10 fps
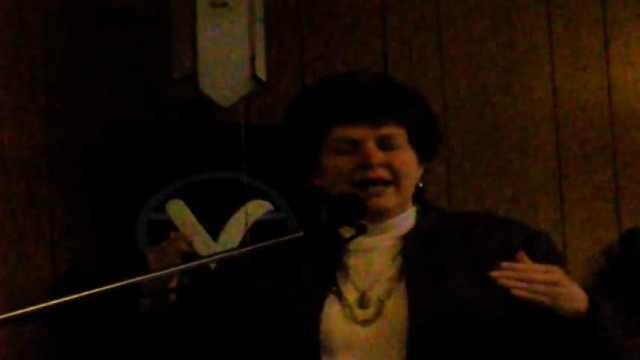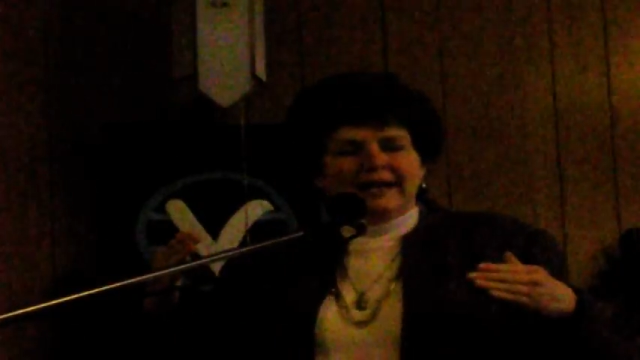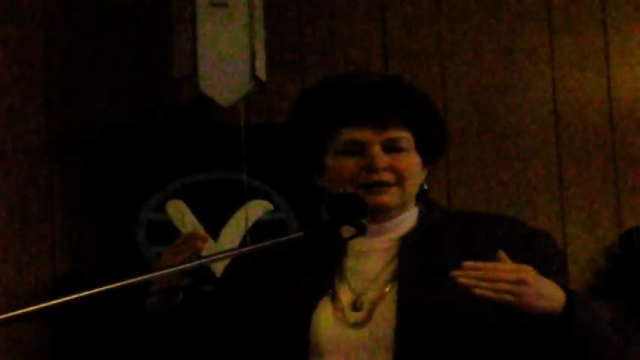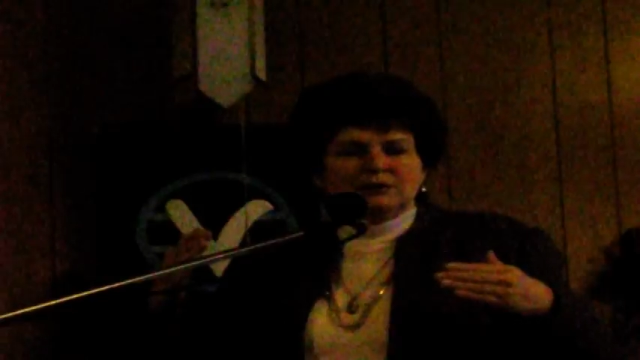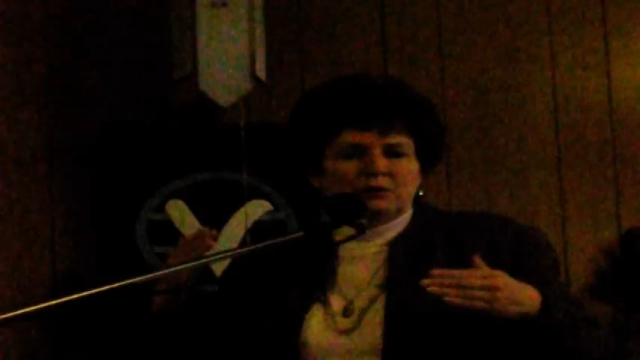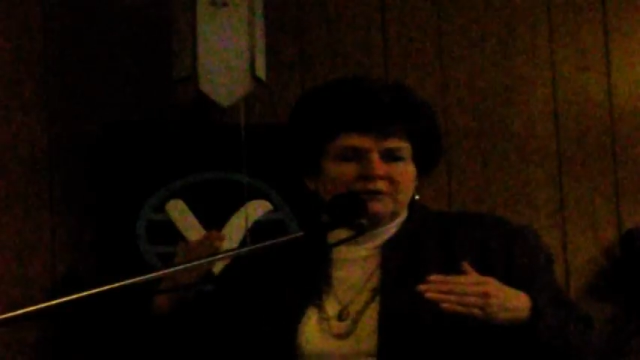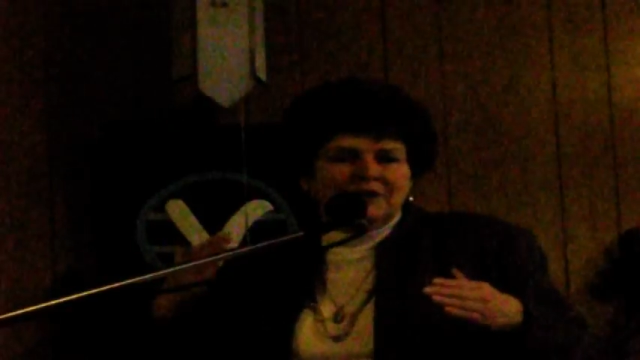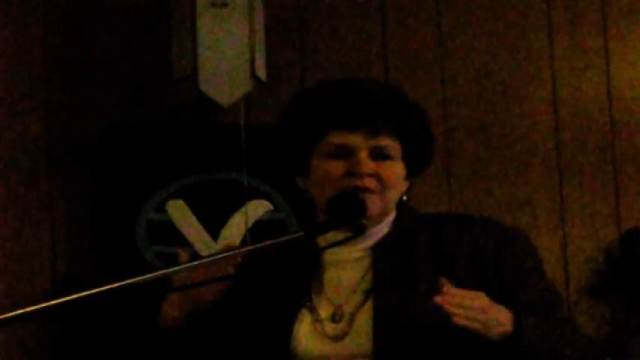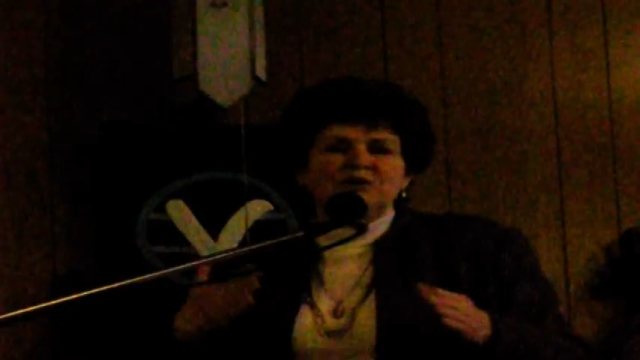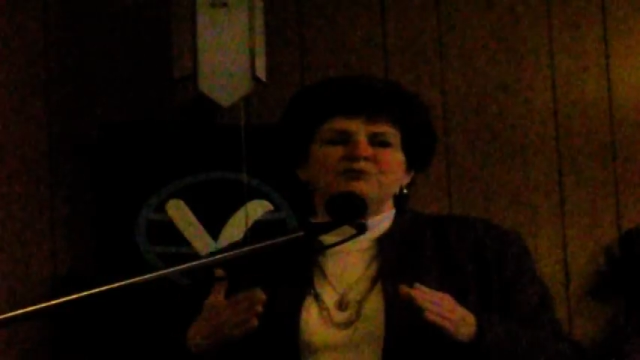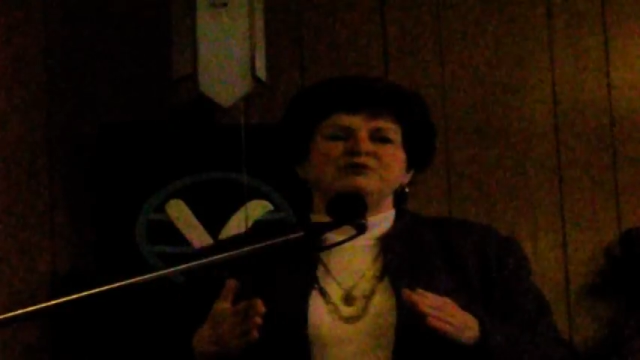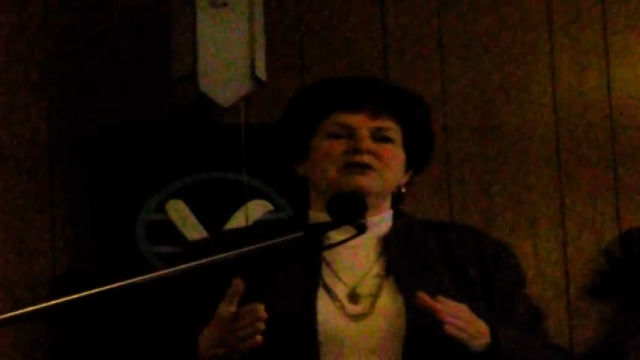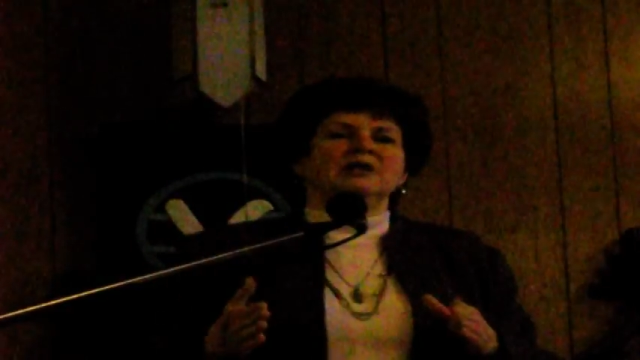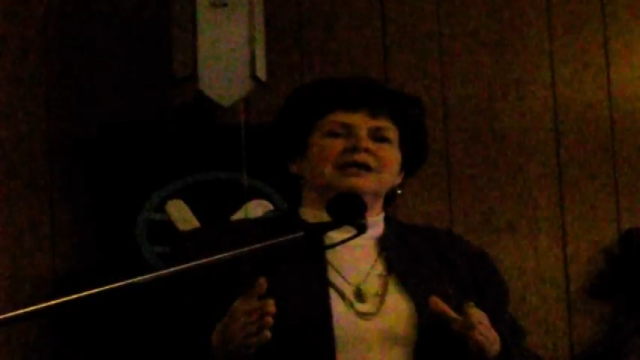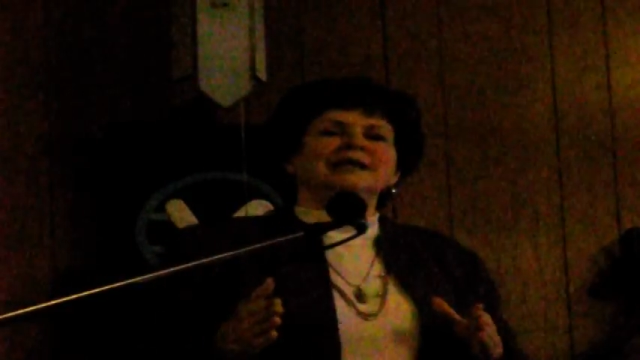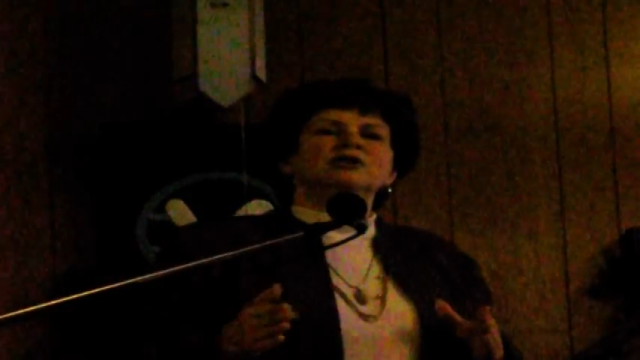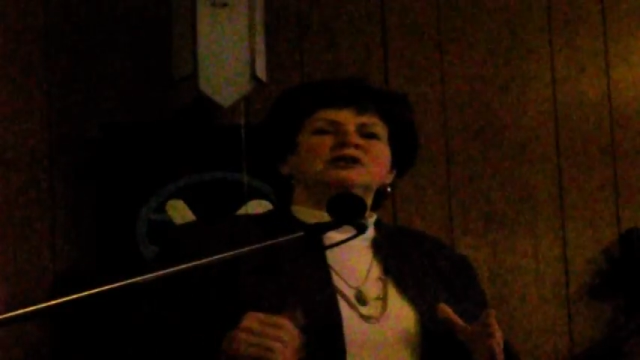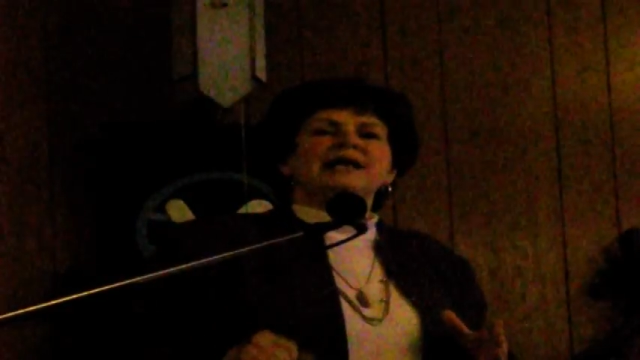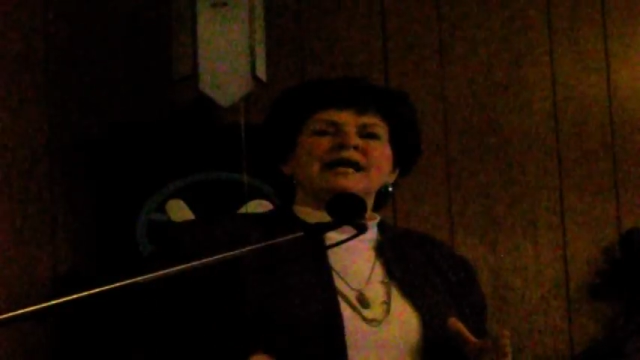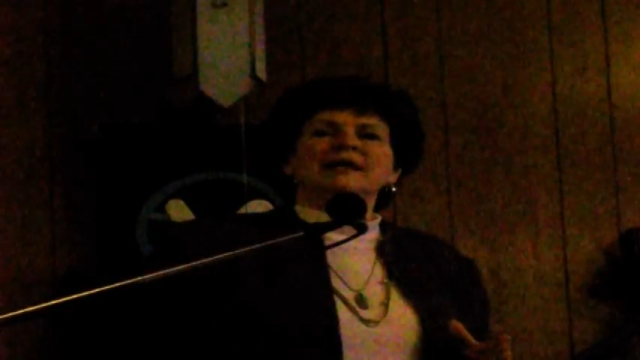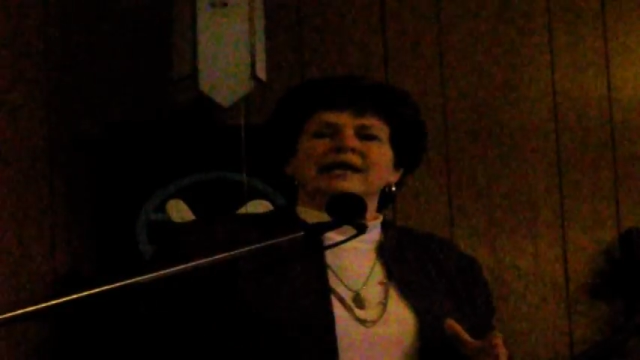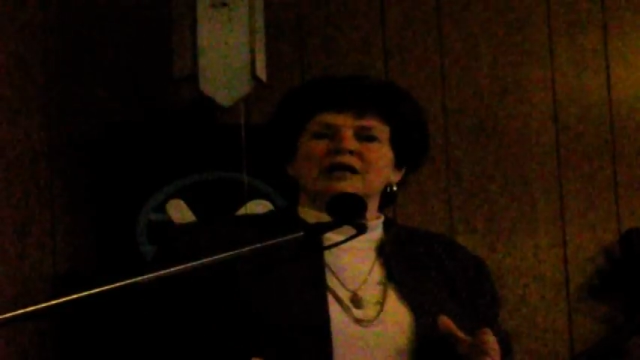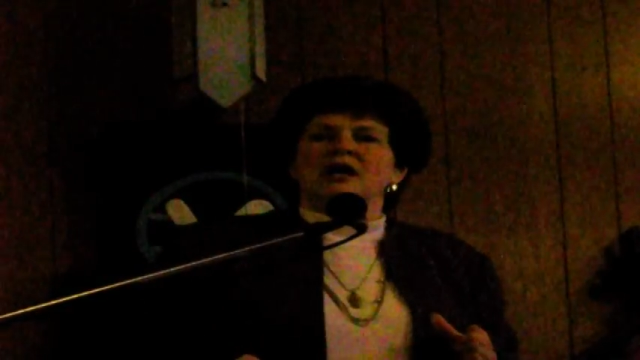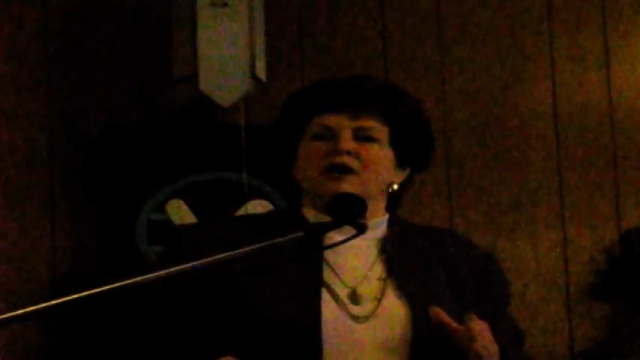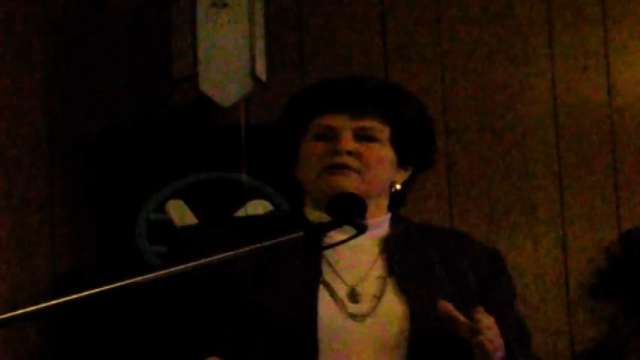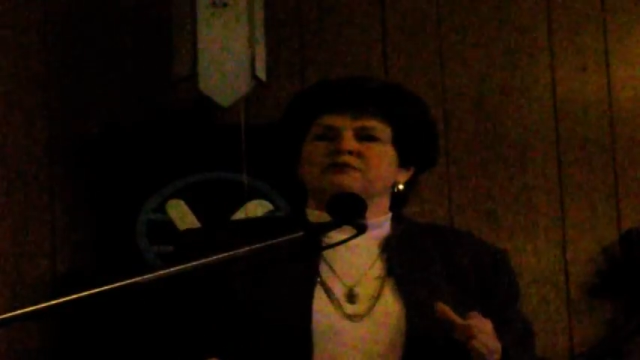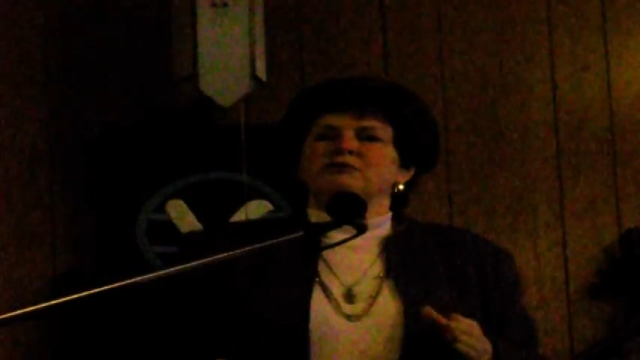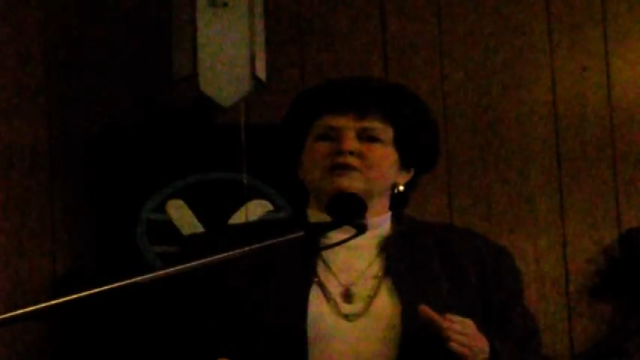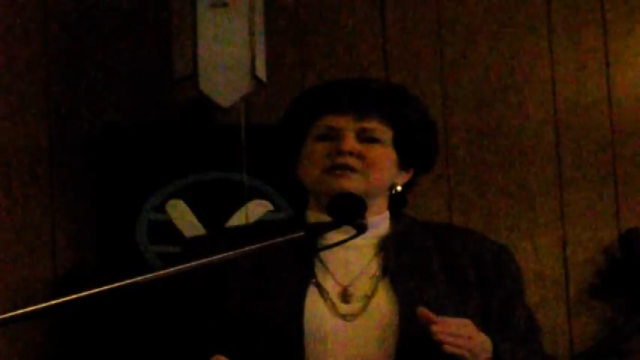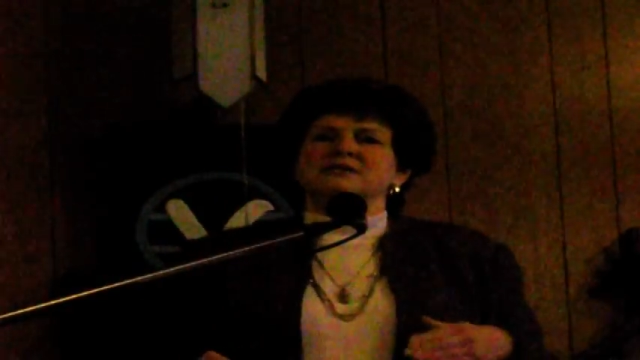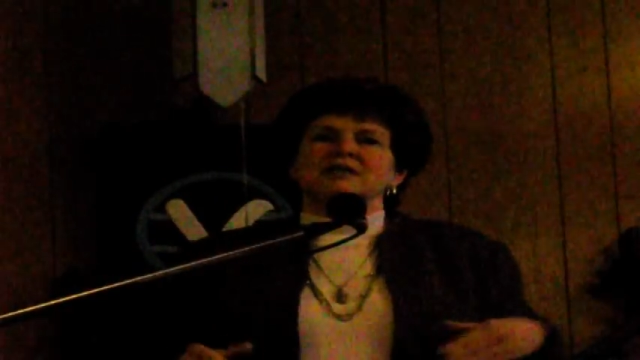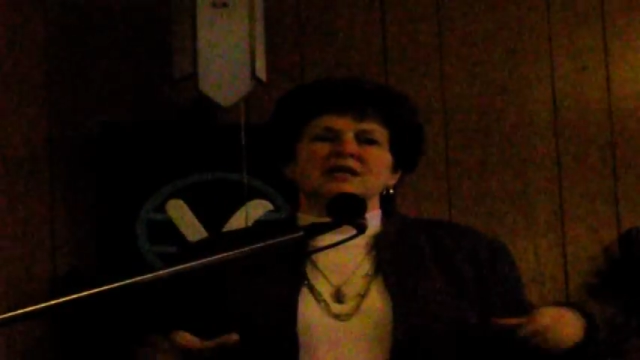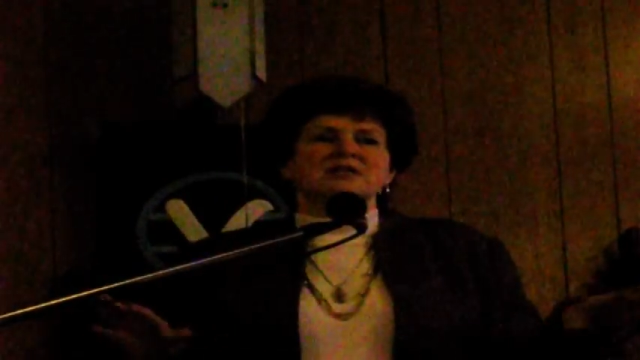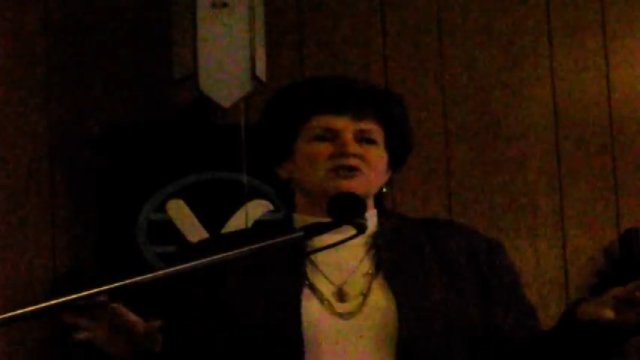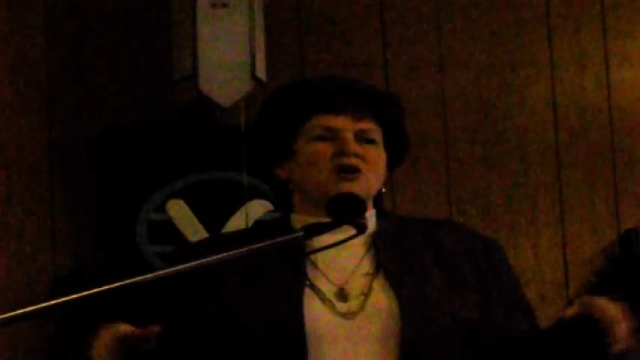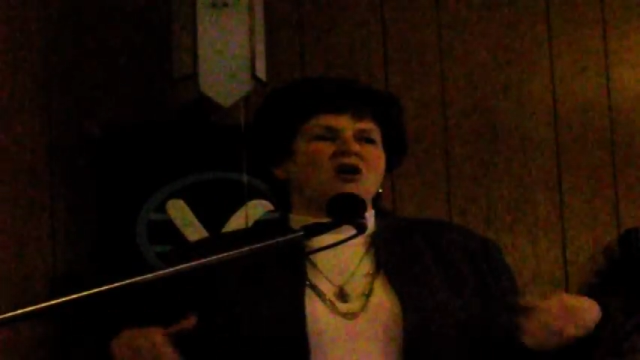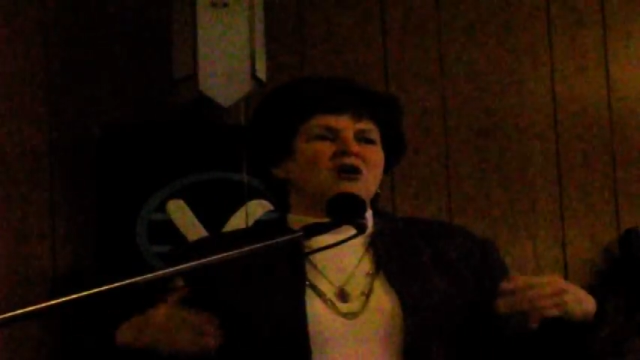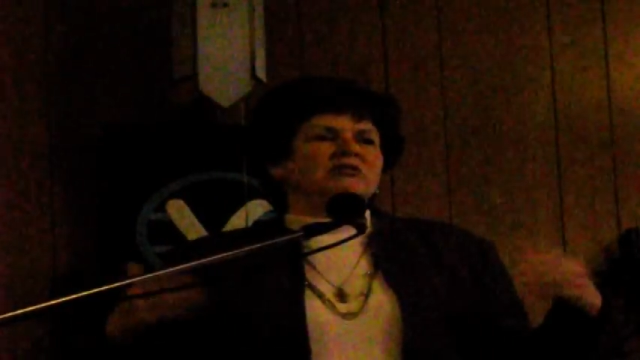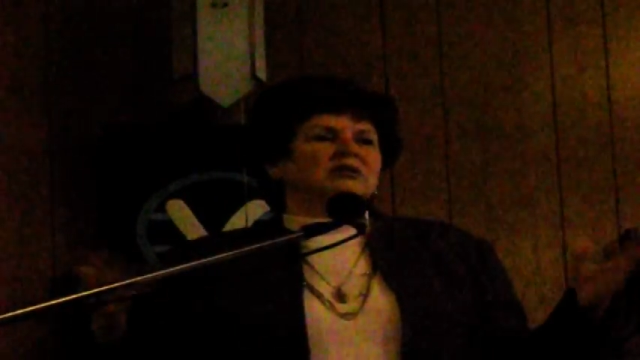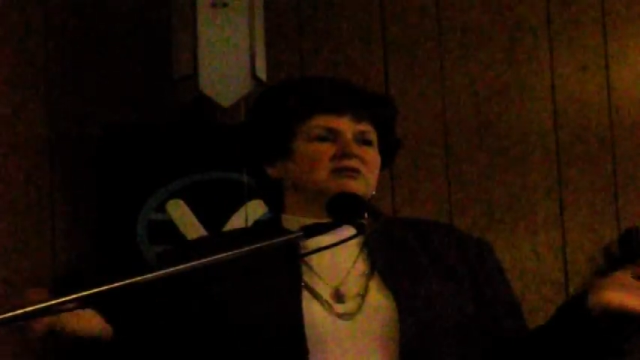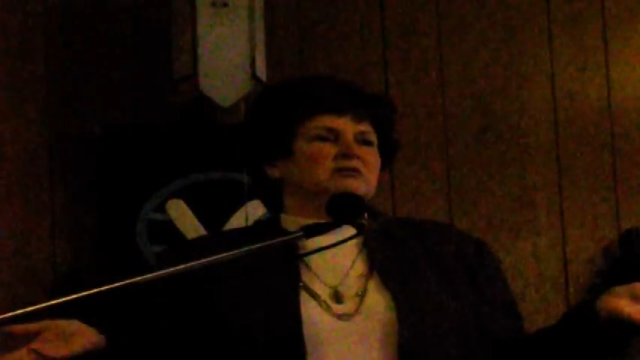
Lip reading: and sort of give you clear sailing through these things called